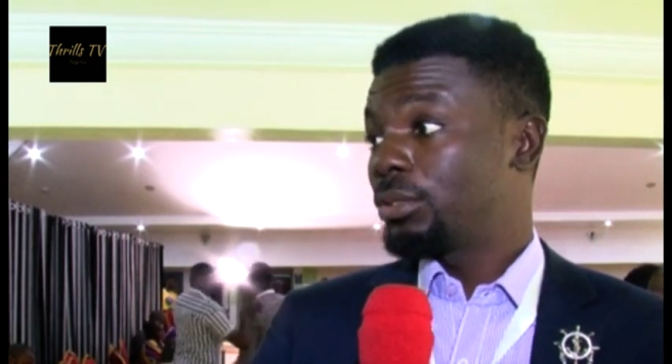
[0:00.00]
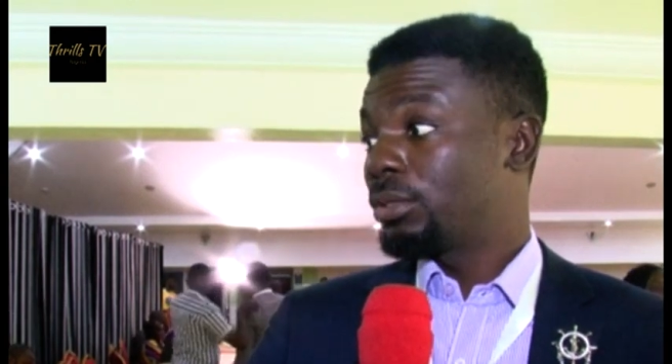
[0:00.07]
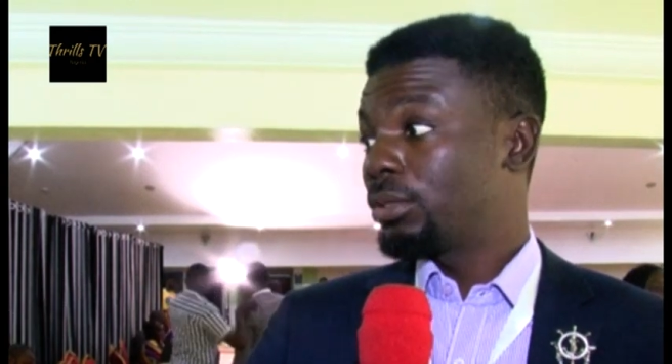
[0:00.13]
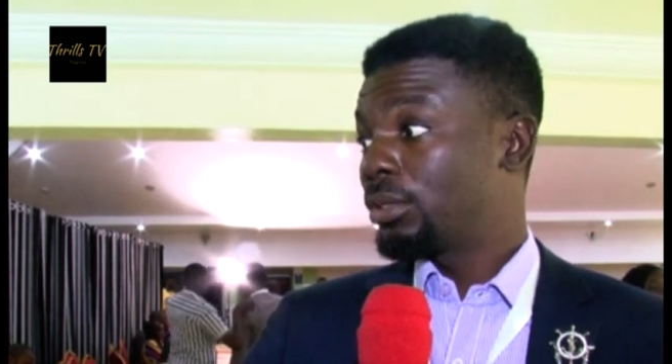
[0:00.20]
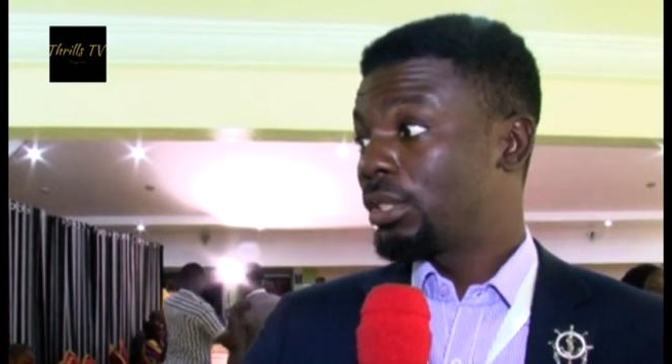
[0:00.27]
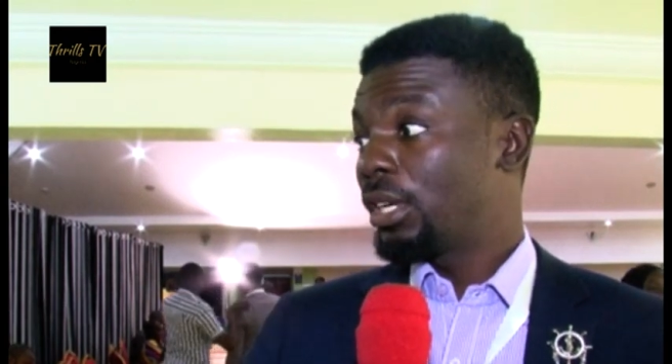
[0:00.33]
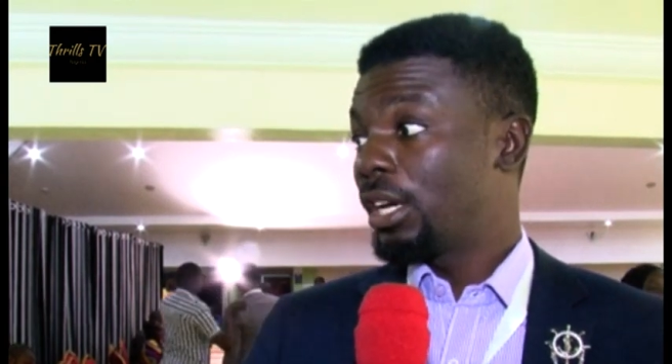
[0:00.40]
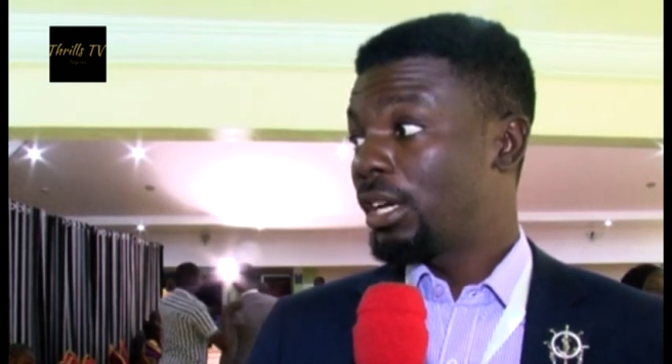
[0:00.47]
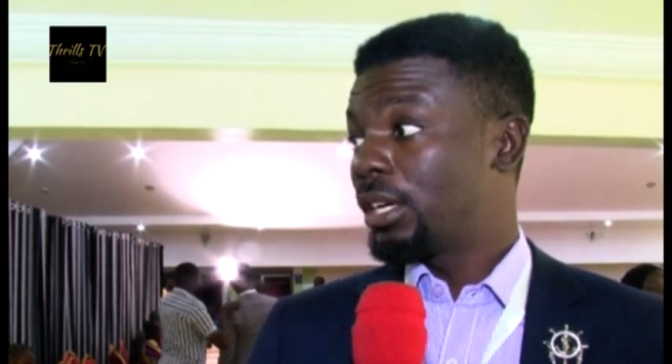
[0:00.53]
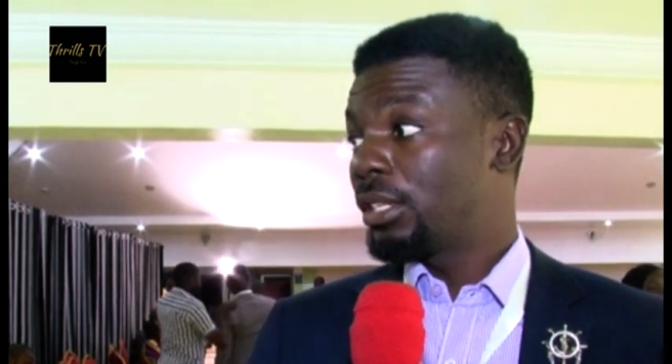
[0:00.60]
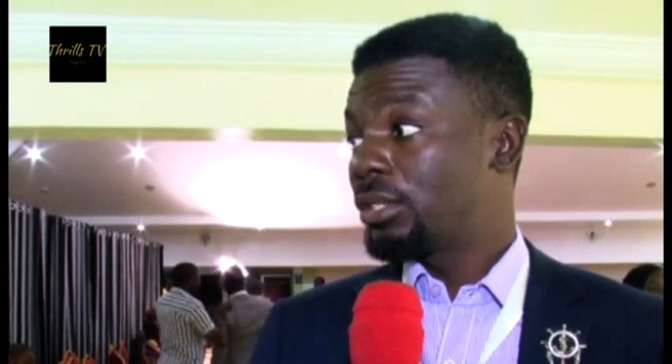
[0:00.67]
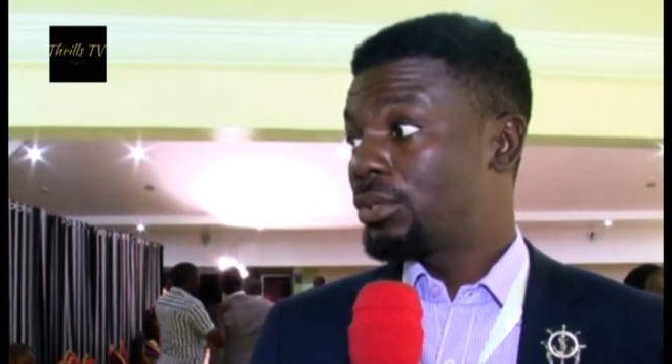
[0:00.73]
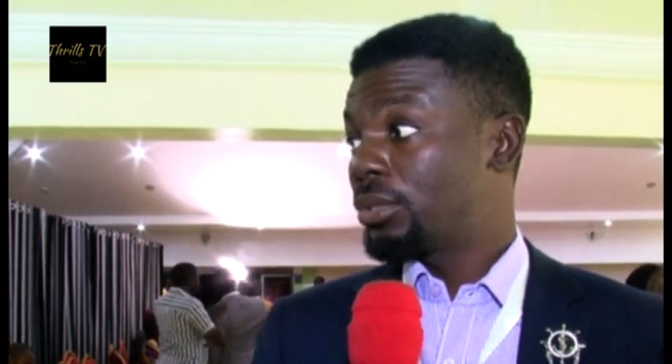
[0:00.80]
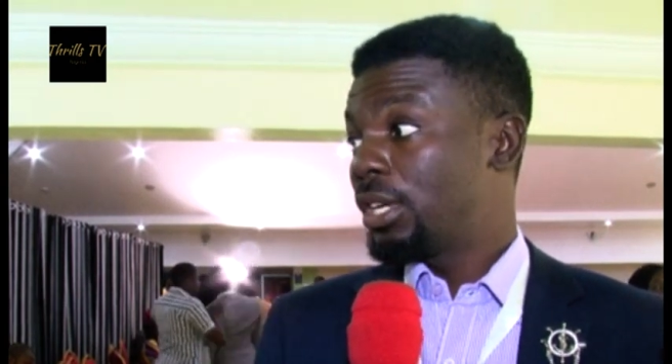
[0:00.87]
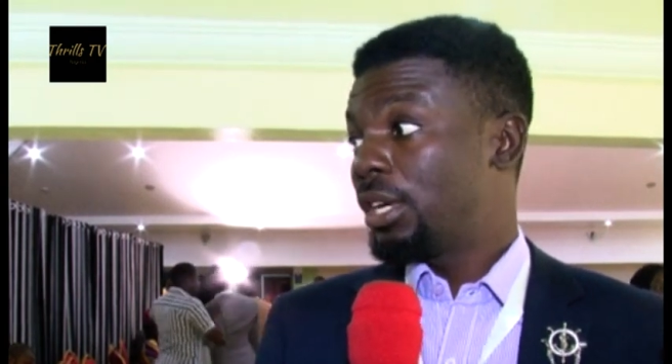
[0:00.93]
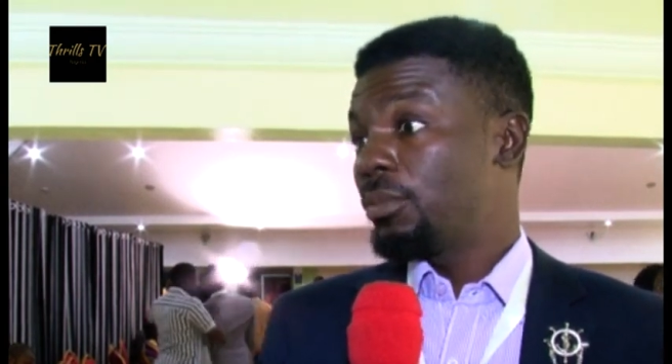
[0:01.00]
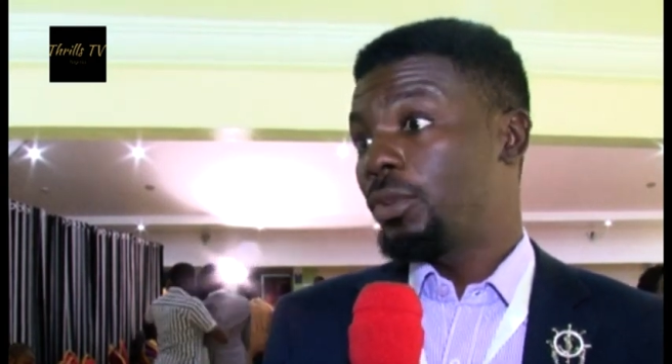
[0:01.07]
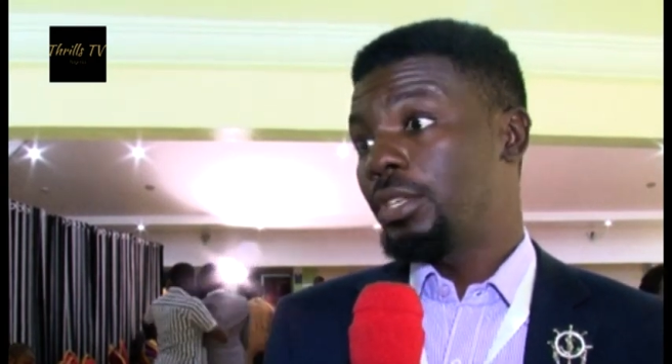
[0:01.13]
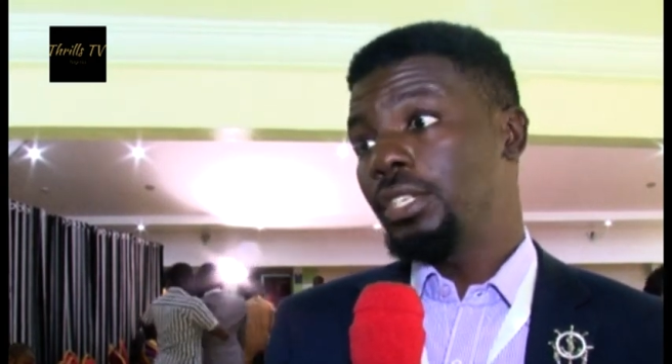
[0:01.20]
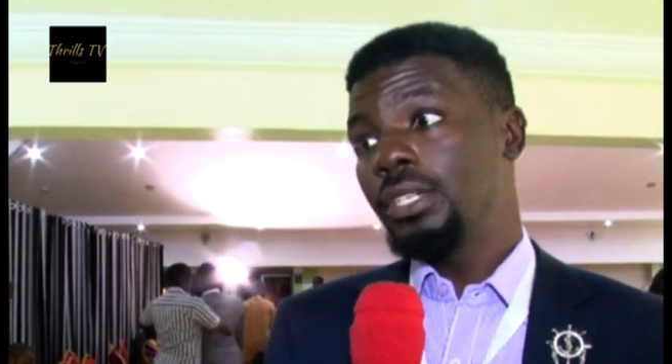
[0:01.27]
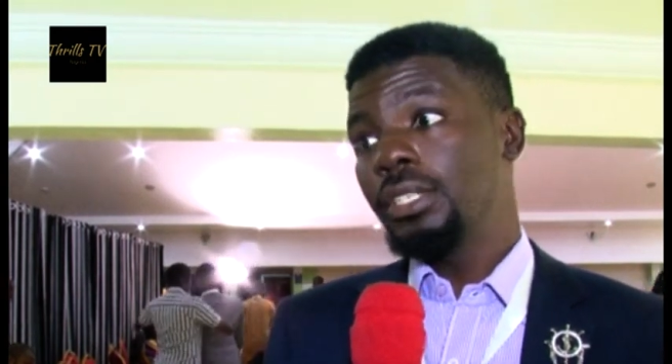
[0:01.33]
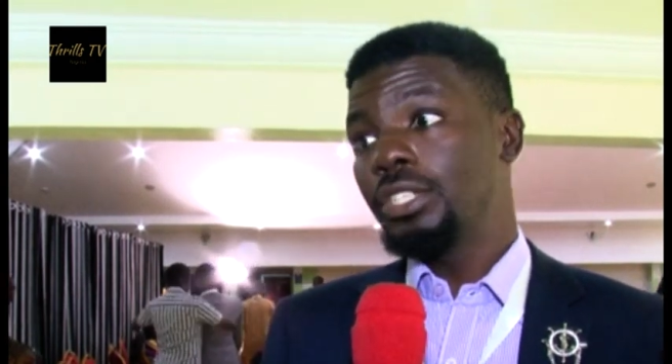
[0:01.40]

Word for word: to, uh, to get money,